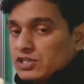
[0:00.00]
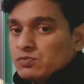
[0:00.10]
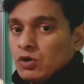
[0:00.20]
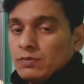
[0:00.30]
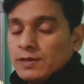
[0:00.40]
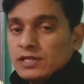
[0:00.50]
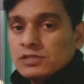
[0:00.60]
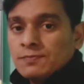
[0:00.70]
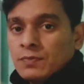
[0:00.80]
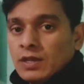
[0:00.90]
a small
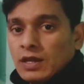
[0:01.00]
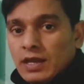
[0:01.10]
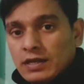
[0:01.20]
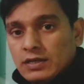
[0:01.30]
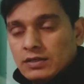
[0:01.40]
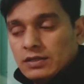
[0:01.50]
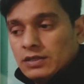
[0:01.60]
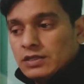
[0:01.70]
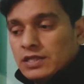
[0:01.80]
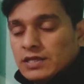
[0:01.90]
base, and
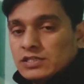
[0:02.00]
there